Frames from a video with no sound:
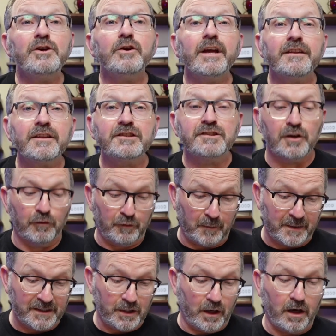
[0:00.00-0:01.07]
you get the
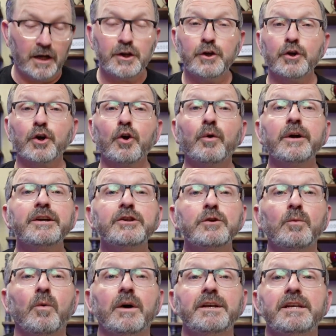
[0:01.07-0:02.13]
SofaBaton, you're going to
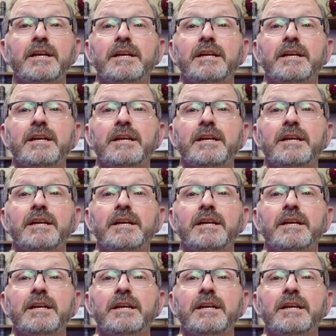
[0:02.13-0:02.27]
want to